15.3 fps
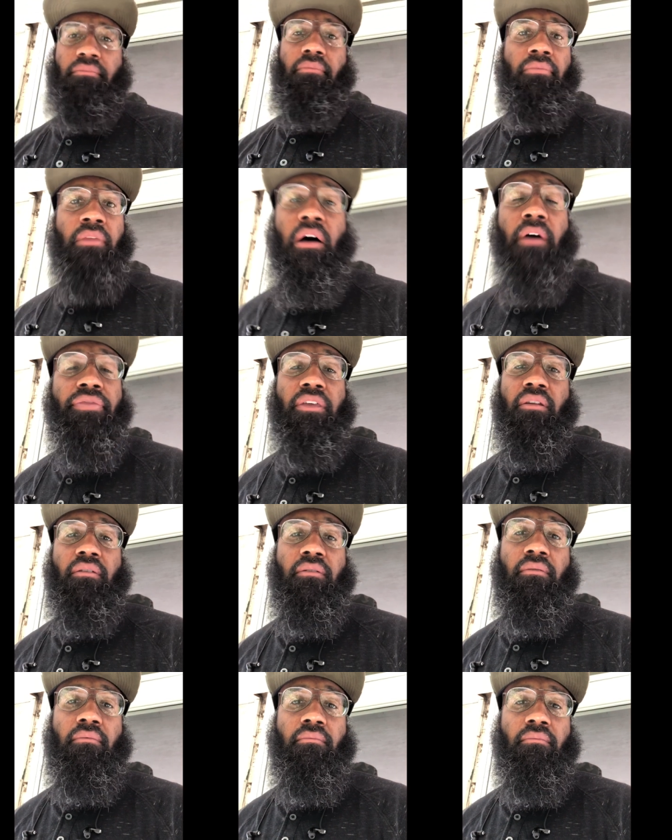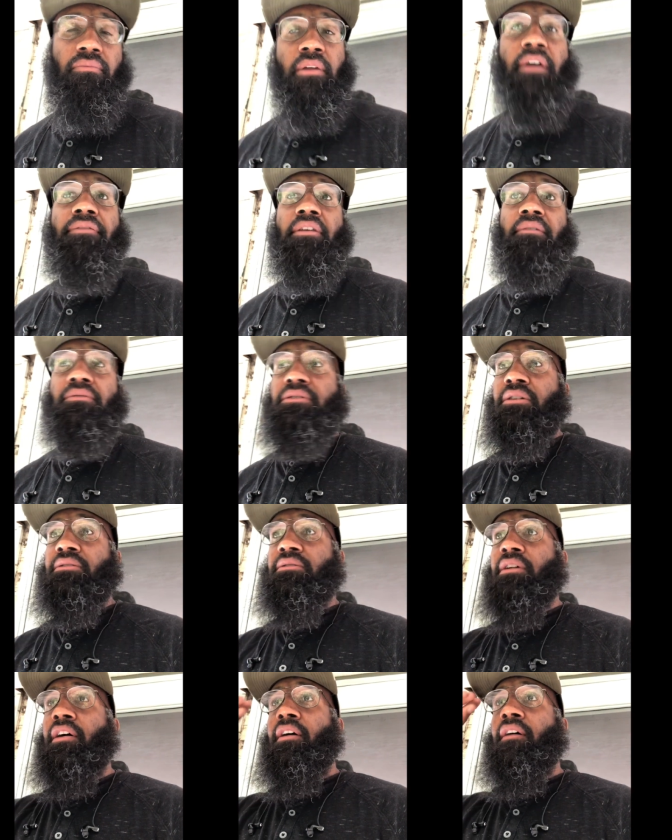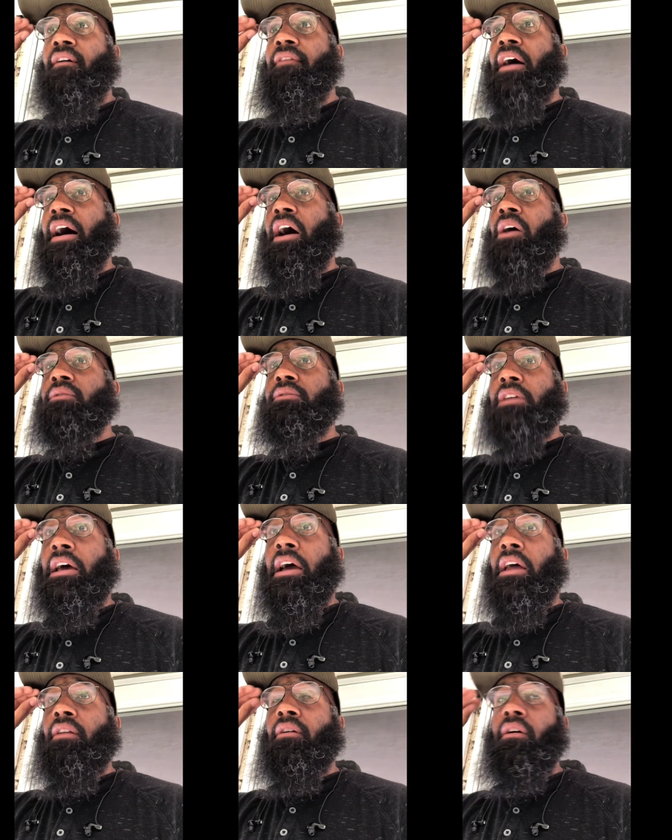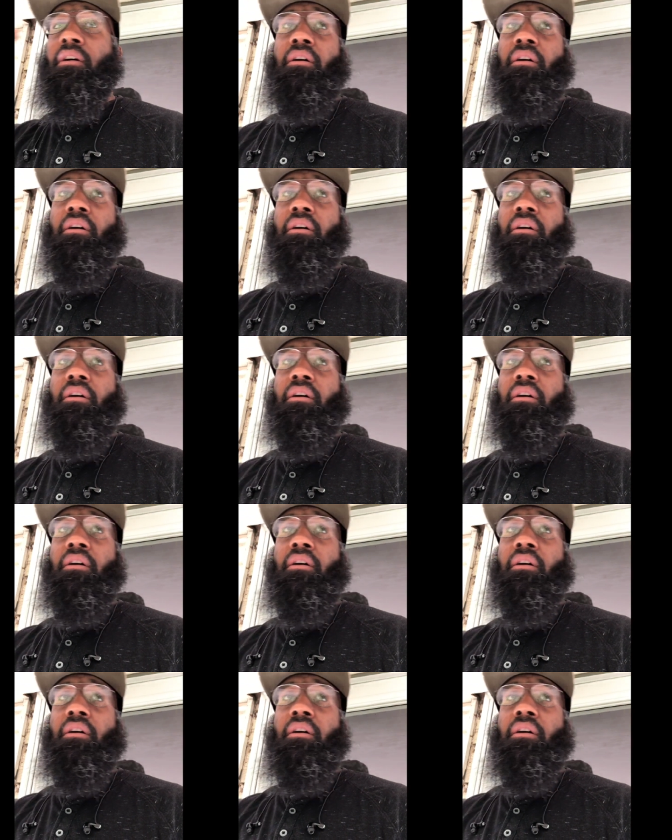Nothing. Nothing. It was just the house that